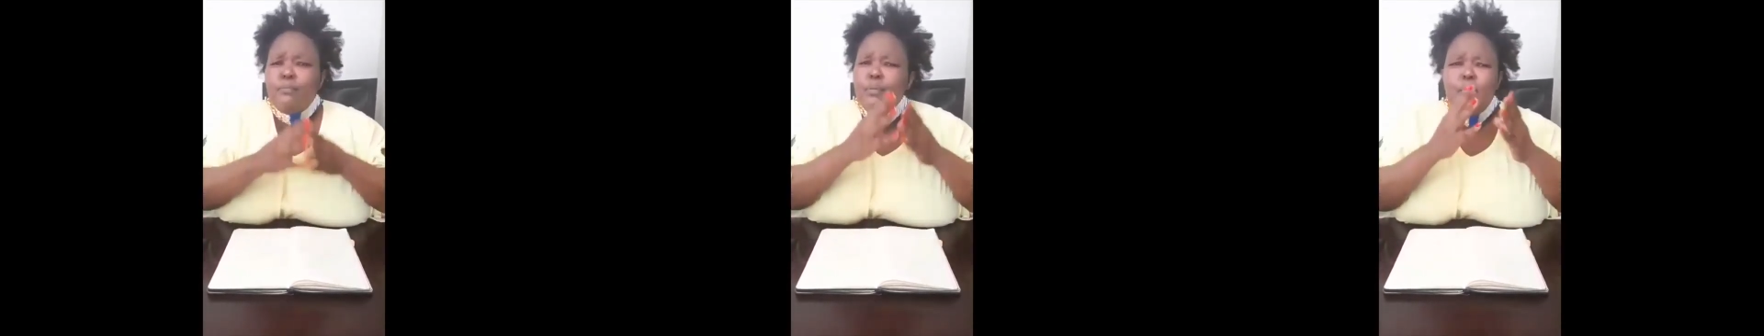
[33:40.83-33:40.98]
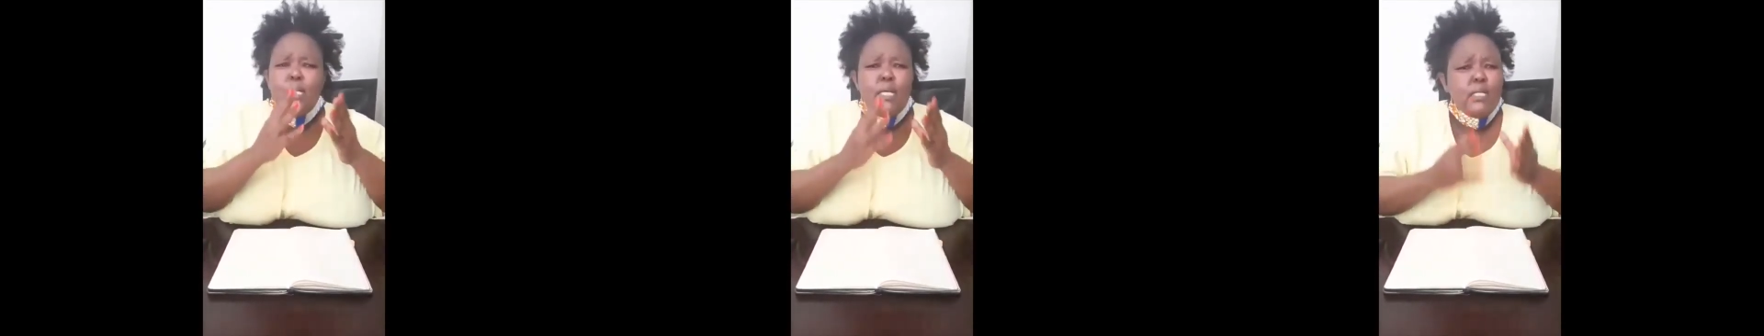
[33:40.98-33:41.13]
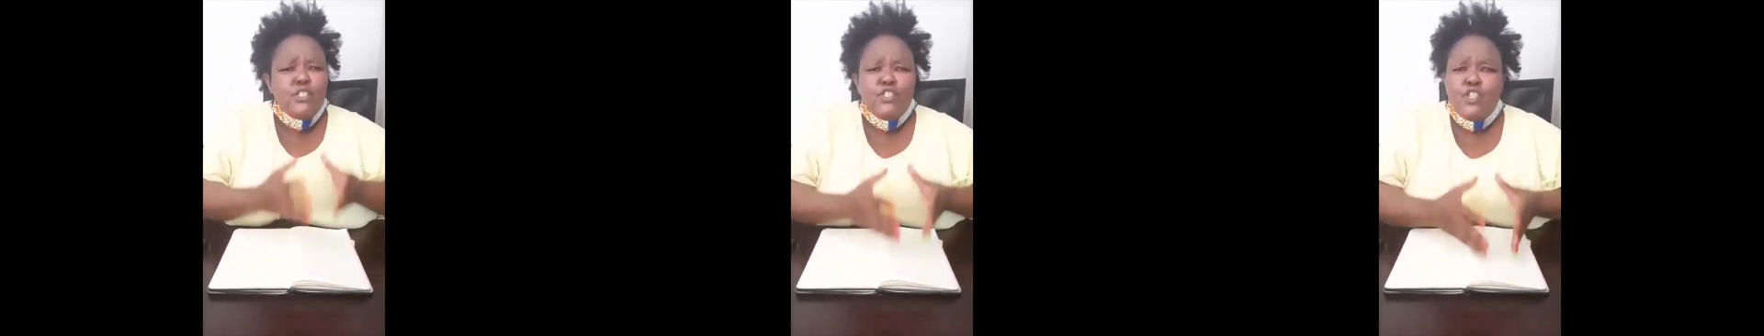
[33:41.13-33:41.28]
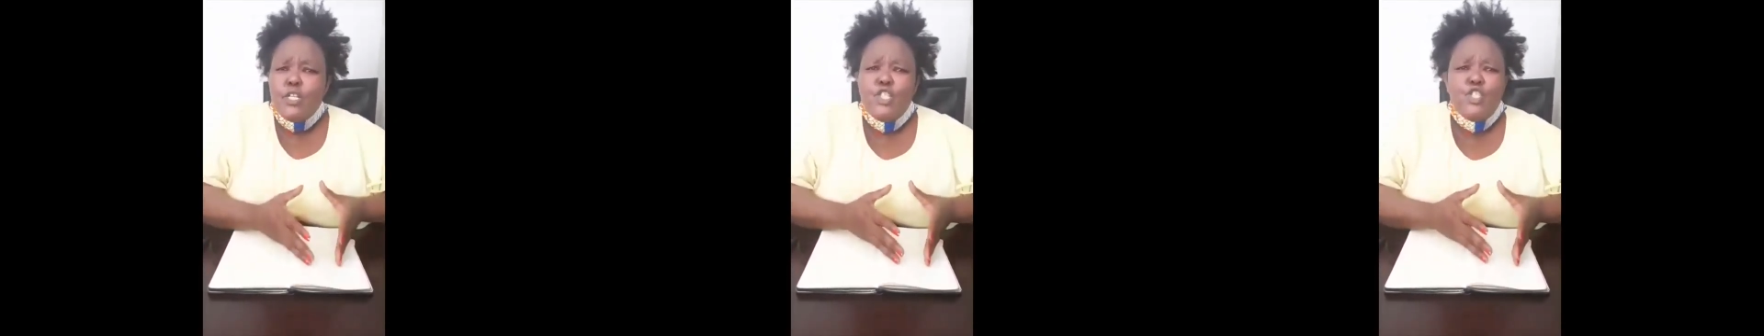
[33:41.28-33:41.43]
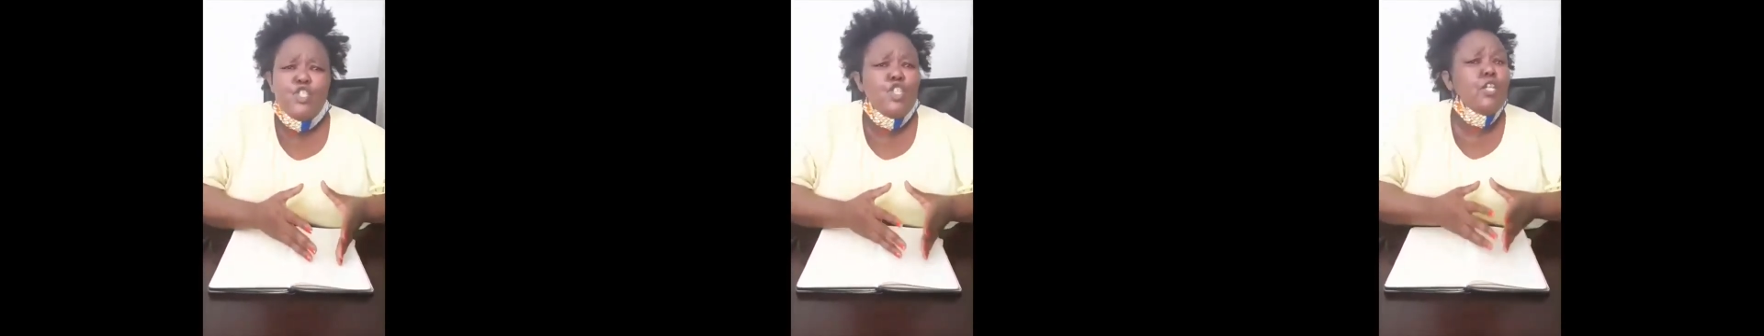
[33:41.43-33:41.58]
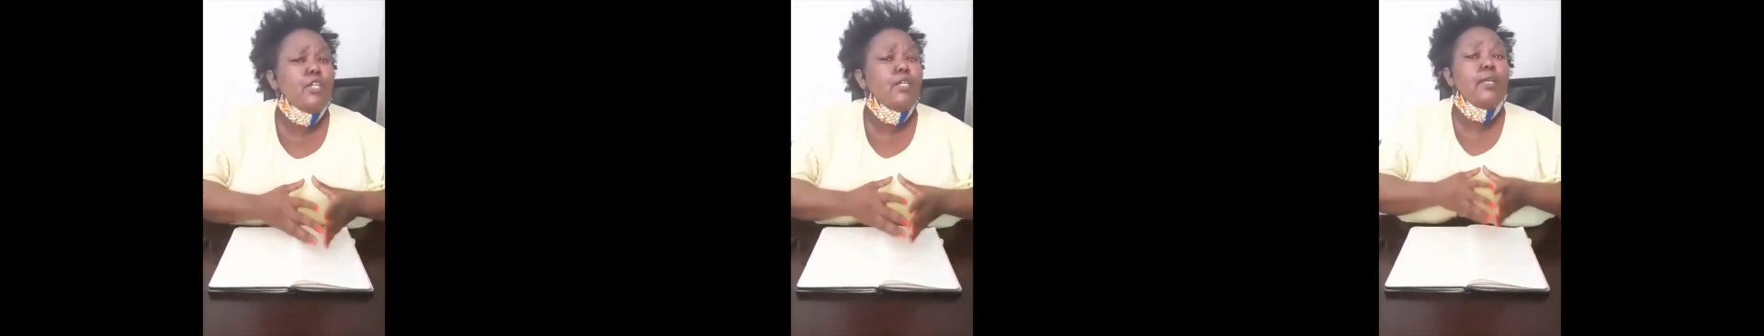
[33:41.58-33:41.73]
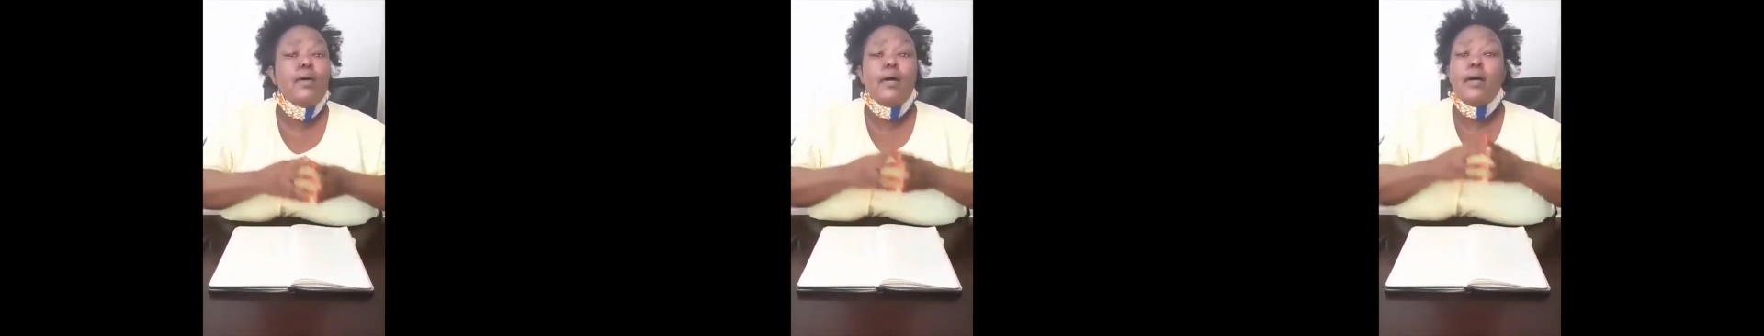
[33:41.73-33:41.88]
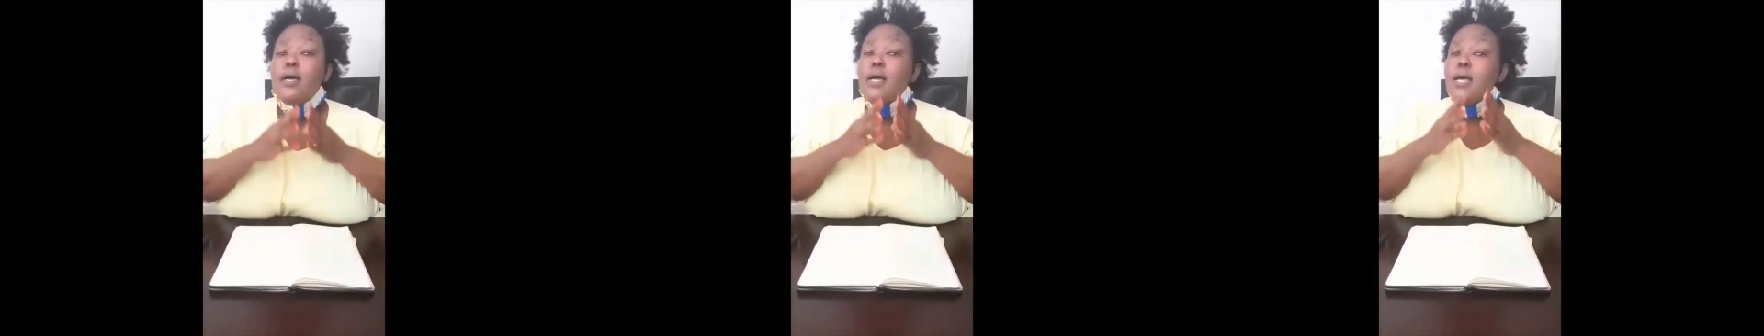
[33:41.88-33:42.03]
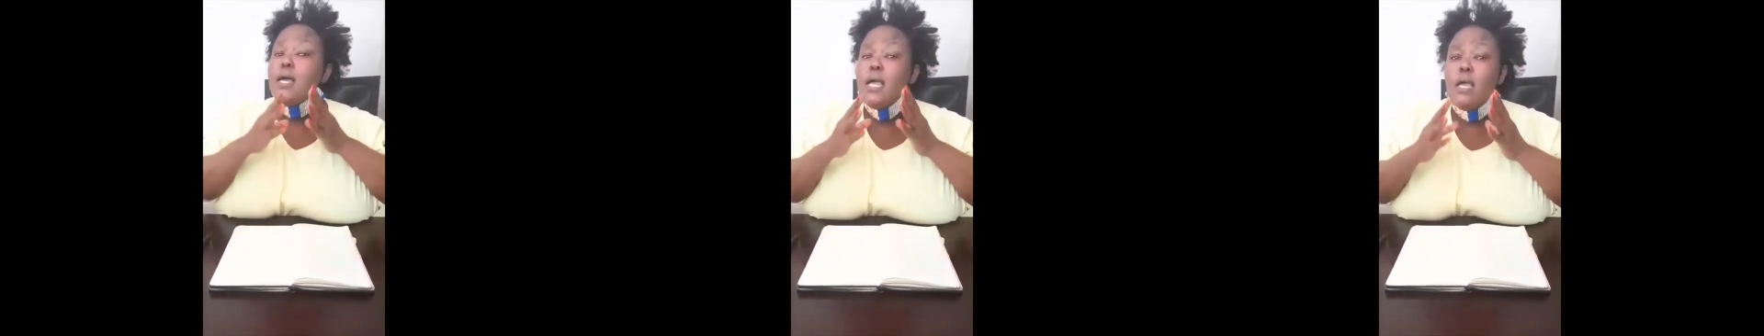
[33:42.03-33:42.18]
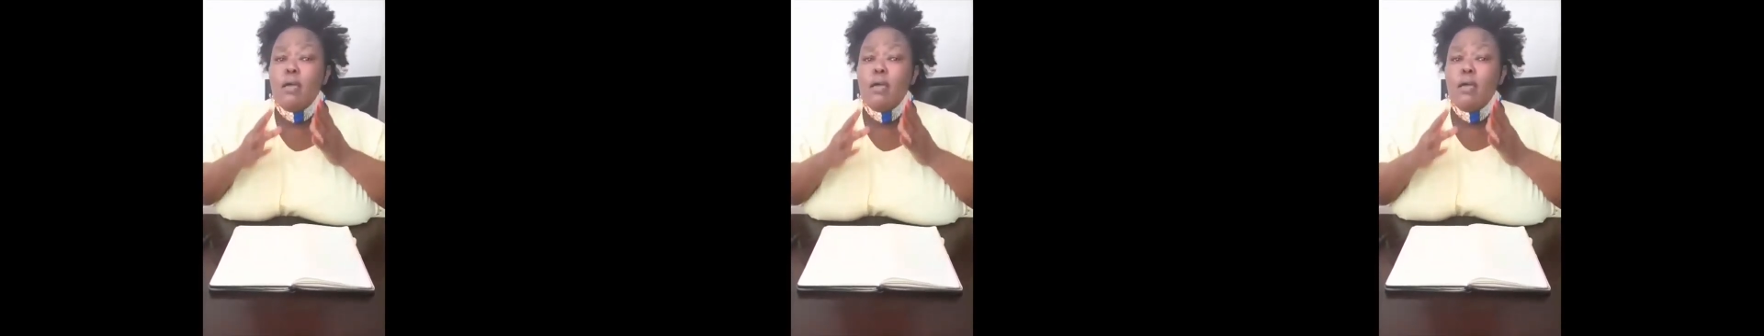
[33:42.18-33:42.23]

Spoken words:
be a transgender